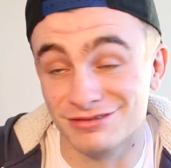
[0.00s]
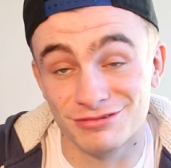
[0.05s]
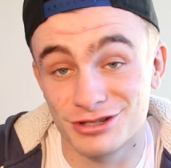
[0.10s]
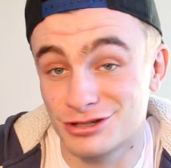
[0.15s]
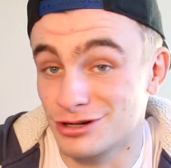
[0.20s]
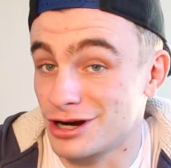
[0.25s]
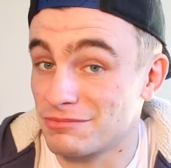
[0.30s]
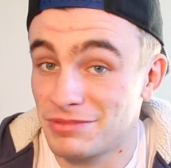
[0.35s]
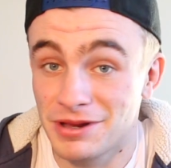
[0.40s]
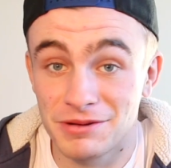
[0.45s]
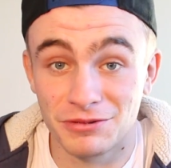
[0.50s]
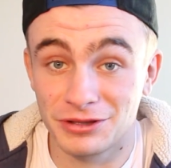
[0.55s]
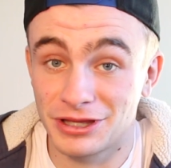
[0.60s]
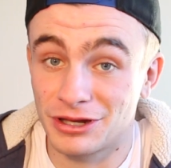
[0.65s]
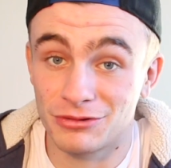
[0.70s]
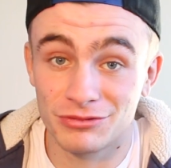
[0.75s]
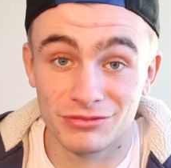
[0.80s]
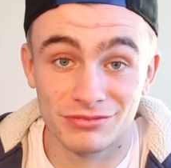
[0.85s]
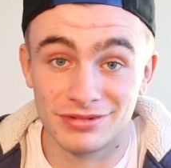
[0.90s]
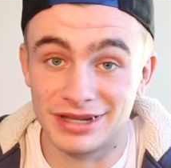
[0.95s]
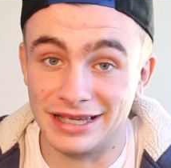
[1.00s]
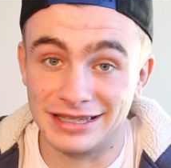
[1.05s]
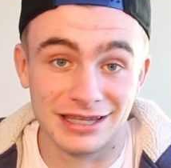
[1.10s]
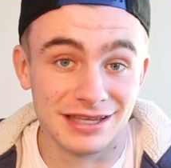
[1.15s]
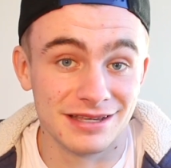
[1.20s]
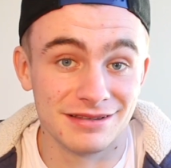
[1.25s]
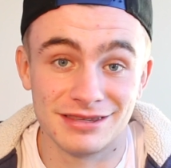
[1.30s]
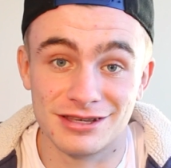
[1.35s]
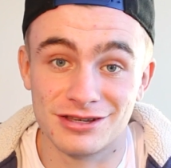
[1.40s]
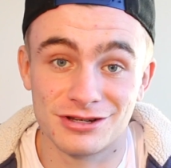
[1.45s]
with drunk people, they don't, like,
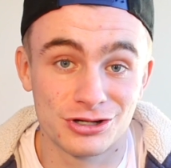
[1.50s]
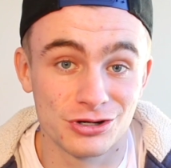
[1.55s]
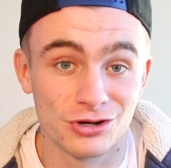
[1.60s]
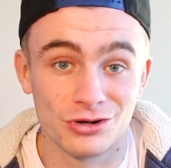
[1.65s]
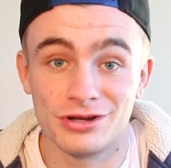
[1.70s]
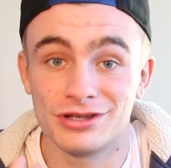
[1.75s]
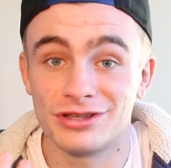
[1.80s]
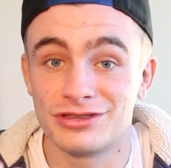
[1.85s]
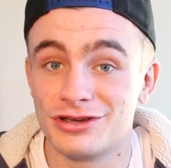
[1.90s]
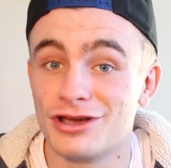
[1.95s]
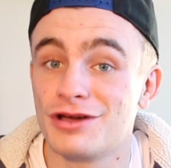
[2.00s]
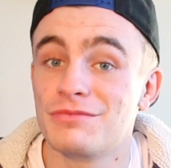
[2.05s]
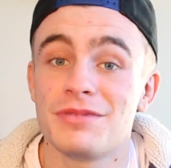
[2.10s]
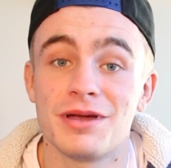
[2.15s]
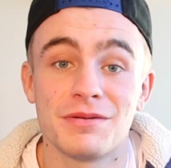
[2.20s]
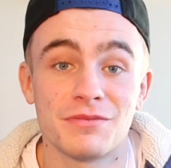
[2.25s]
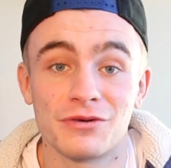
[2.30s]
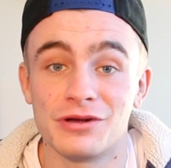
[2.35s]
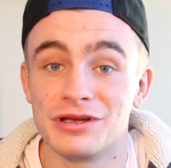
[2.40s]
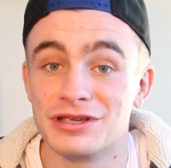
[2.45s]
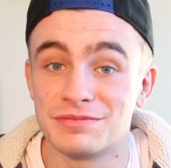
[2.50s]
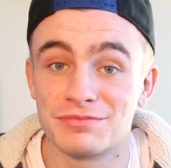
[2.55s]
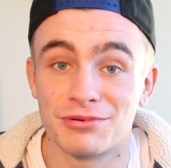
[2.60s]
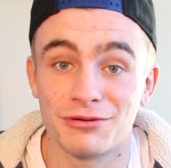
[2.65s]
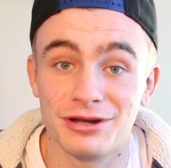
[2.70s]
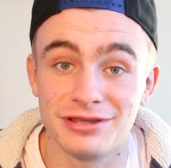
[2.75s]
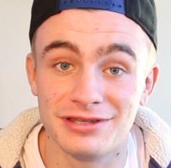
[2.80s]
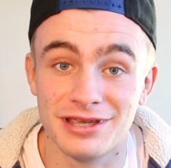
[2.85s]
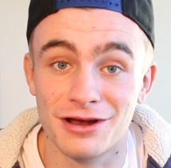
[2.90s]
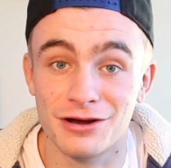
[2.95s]
their short-term memory is
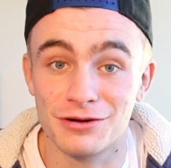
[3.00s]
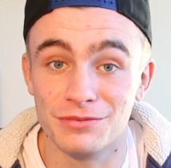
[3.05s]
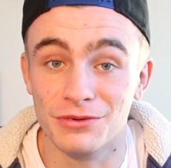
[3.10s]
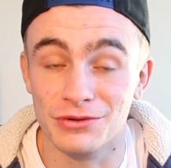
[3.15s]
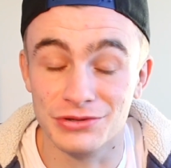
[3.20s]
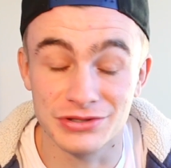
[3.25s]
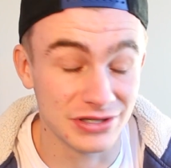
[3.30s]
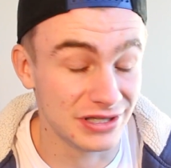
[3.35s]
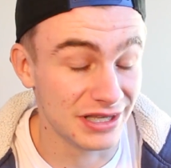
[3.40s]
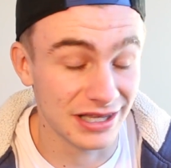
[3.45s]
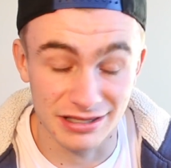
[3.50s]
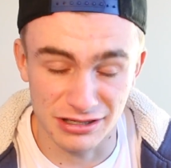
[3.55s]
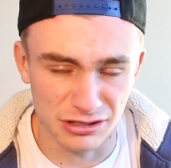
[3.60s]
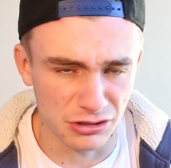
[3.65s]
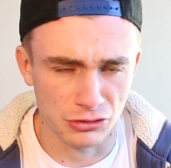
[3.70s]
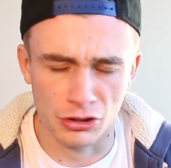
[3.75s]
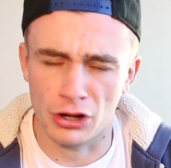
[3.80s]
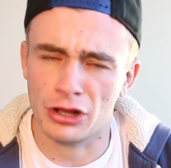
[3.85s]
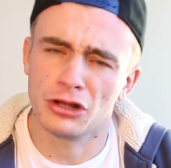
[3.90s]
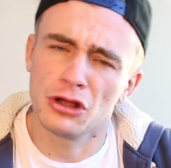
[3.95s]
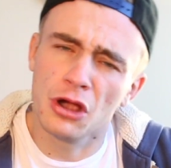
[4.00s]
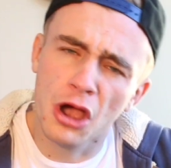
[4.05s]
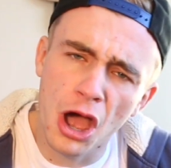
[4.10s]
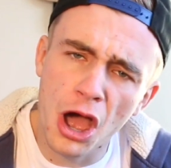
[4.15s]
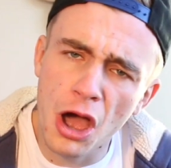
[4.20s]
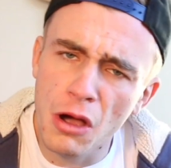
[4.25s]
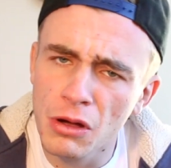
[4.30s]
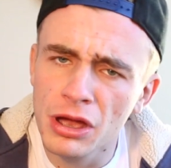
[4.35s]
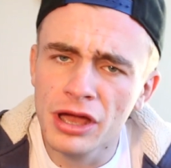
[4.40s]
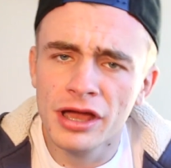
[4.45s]
pretty terrible, so they're, you know, like,
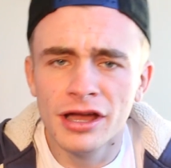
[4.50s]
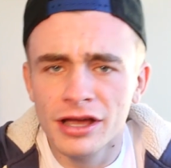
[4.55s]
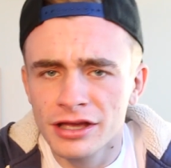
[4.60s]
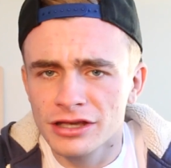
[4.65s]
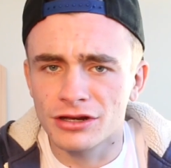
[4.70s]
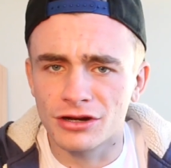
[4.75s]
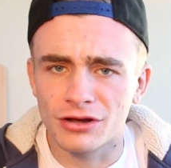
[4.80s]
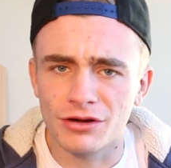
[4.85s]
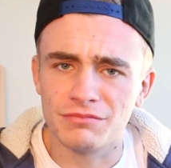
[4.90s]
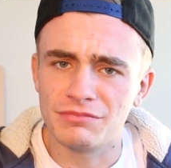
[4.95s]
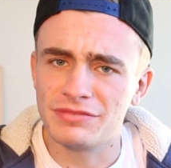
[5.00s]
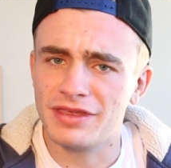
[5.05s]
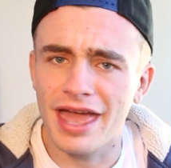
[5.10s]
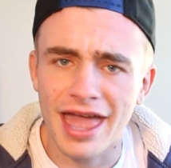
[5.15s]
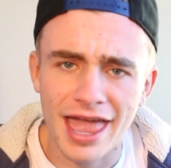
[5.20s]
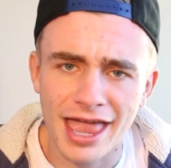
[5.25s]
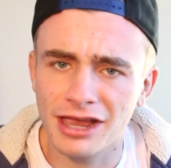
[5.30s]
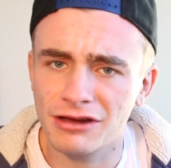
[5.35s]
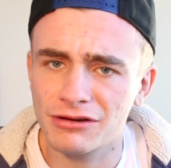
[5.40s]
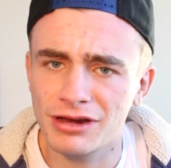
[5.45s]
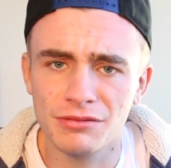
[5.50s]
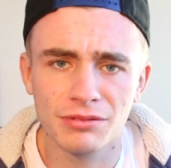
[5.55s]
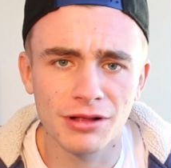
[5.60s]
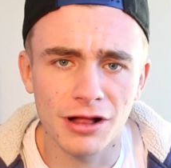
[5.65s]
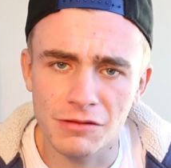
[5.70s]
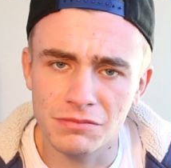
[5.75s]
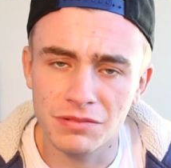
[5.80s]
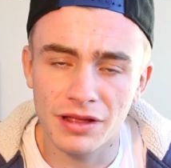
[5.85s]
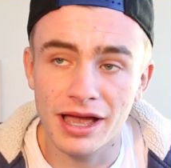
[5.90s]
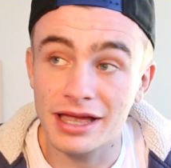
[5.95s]
oh, you know, they're angry,
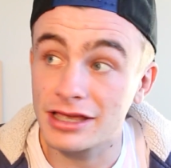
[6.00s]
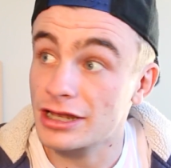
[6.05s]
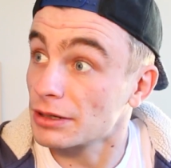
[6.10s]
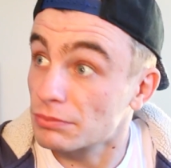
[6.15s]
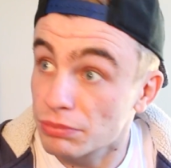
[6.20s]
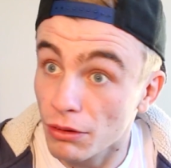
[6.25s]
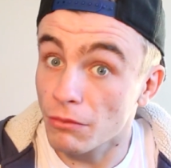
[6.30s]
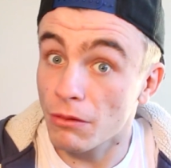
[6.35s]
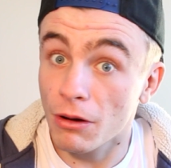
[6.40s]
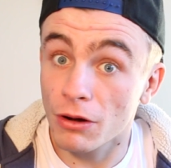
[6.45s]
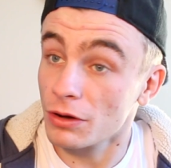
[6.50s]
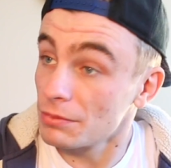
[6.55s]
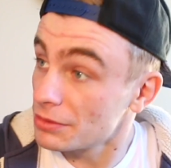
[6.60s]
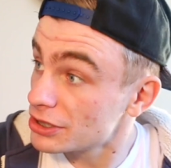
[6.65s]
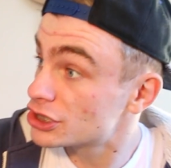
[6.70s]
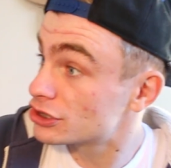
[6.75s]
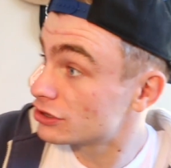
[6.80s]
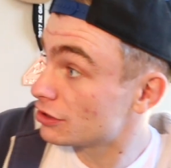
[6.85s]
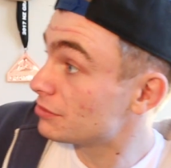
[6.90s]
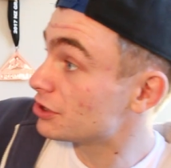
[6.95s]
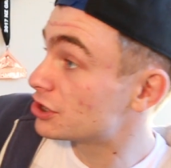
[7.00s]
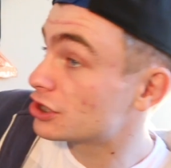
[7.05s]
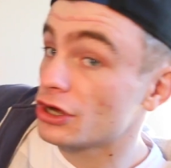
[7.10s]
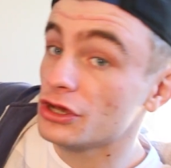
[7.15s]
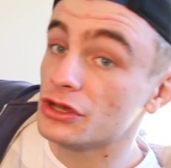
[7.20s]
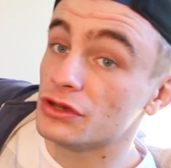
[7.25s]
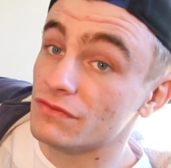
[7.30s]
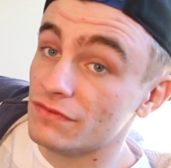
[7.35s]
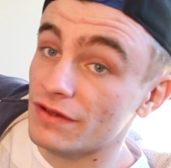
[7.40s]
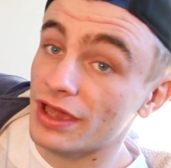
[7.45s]
blah, blah, blah. You're like, bro, let me
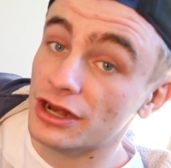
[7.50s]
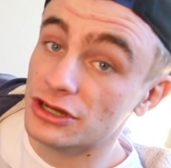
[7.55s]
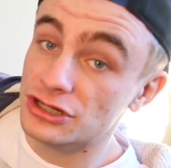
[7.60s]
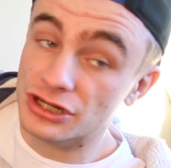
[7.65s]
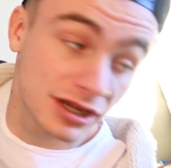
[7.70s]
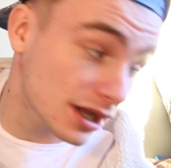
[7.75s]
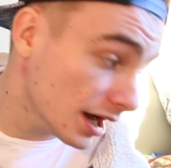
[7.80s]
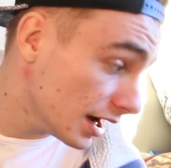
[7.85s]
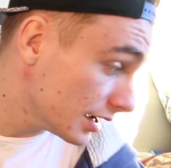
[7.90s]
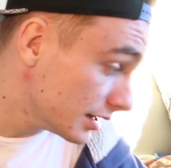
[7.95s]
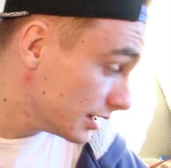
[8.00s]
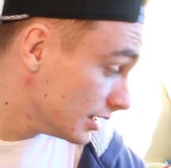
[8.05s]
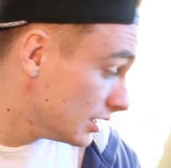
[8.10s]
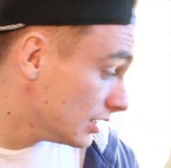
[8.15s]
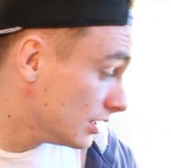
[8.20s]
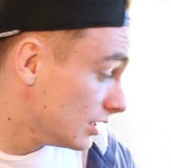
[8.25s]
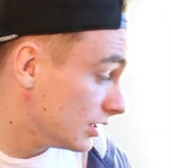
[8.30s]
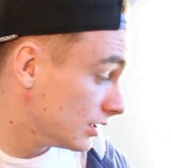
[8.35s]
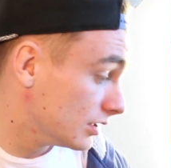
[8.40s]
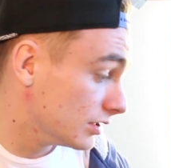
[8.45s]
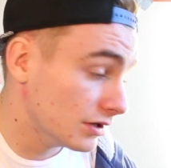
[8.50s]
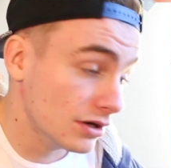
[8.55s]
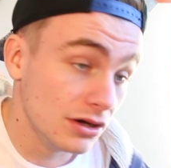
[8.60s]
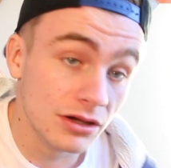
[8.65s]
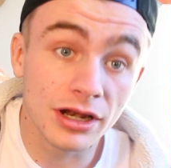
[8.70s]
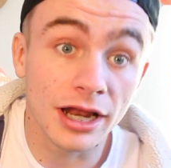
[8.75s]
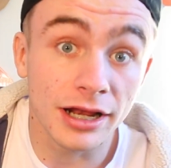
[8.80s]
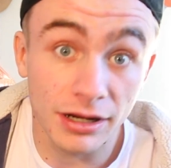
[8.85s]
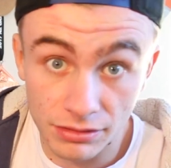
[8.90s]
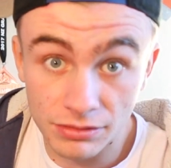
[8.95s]
show you, vanish a card, you know,
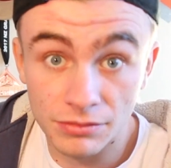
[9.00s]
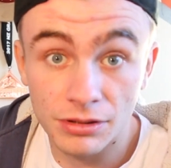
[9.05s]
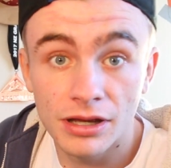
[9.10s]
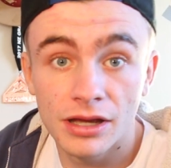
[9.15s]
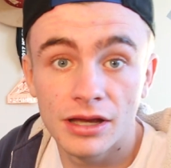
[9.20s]
you're like,